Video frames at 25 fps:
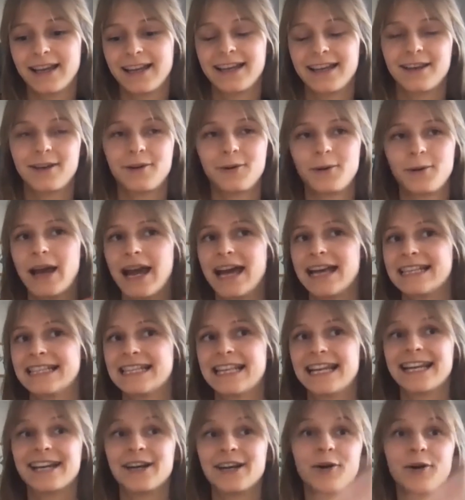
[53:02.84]
who
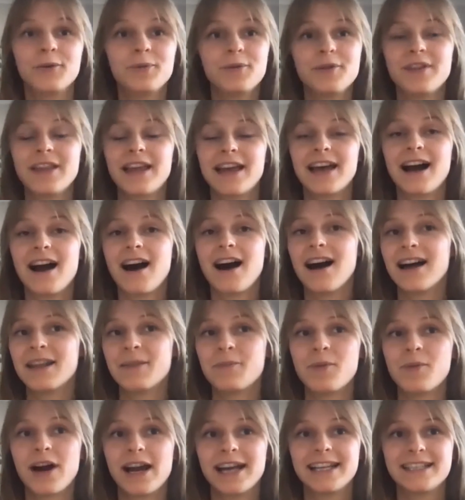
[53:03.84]
has like opened their heart
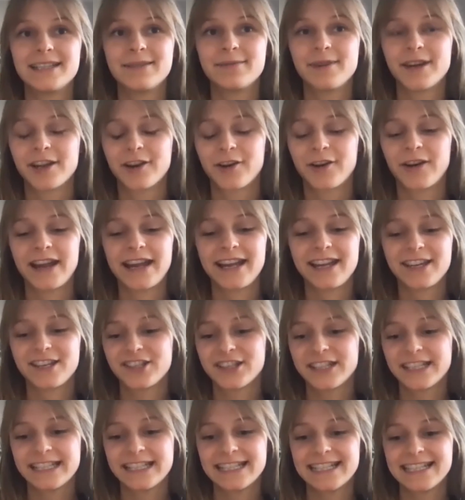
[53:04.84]
and mind to my
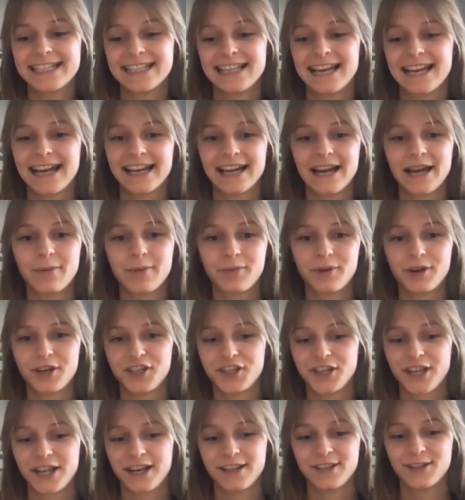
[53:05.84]
creations. Like I
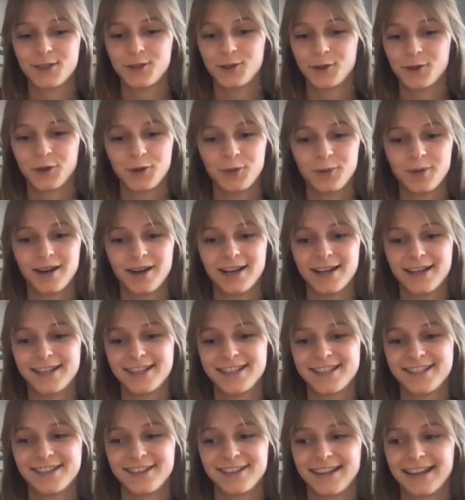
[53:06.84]
appreciate it so
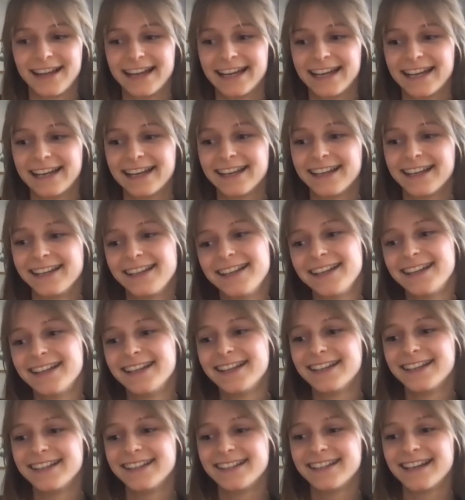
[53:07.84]
much. Like
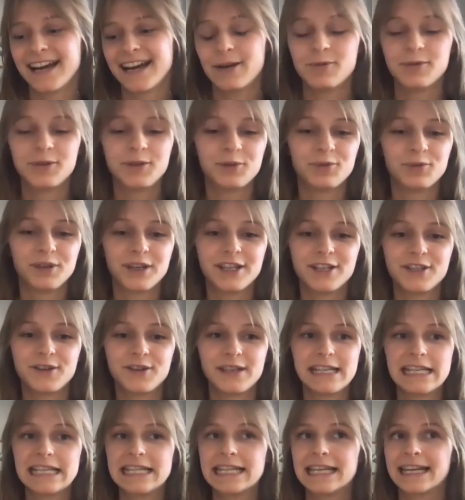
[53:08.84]
I wouldn't want to
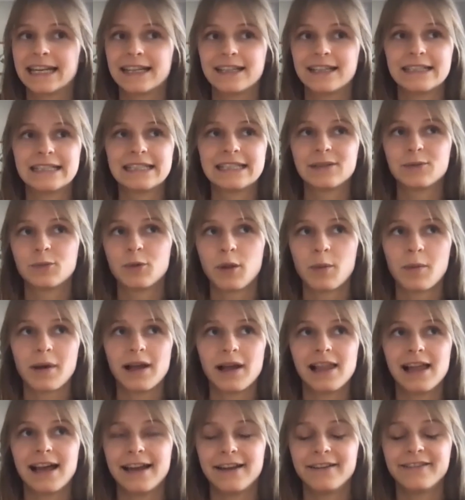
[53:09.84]
do anything else with
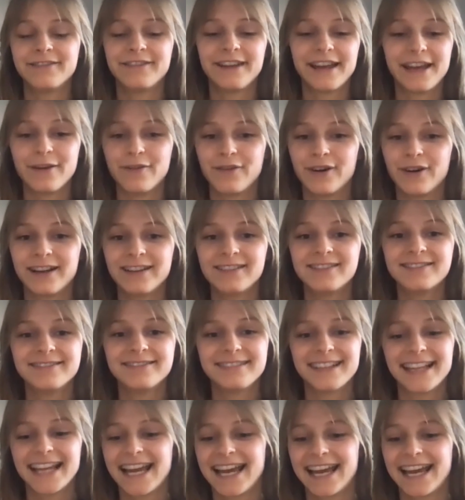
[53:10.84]
my life ever.
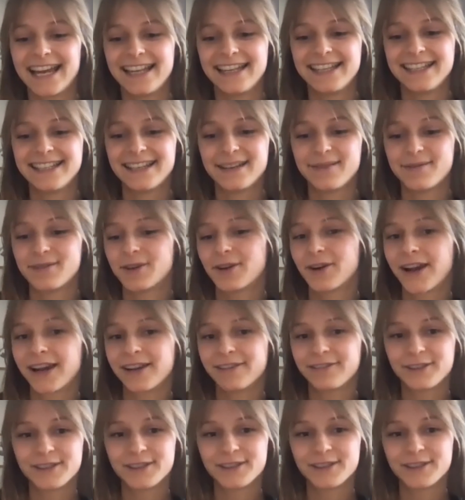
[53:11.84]
And I'm so
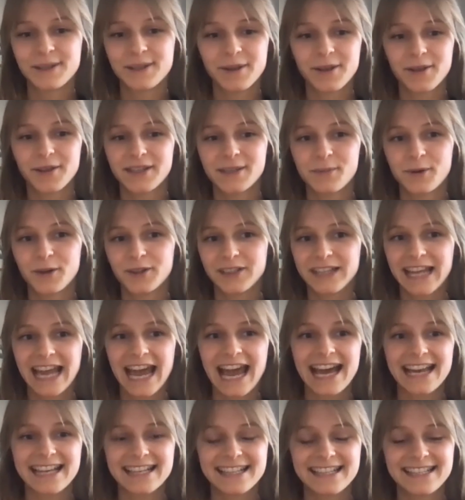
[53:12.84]
grateful to be on this
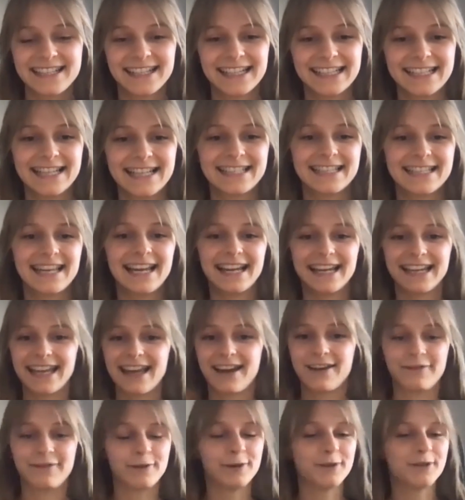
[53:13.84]
podcast because it's like,
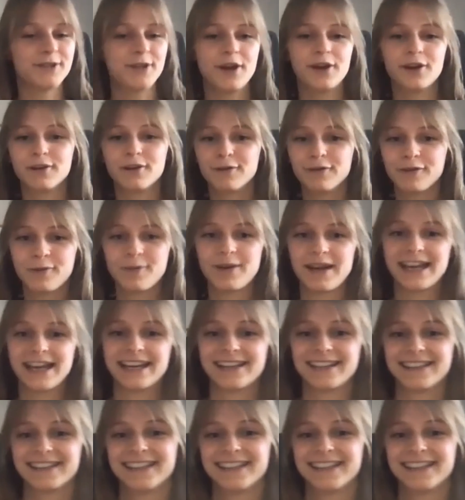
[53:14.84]
full circle for me.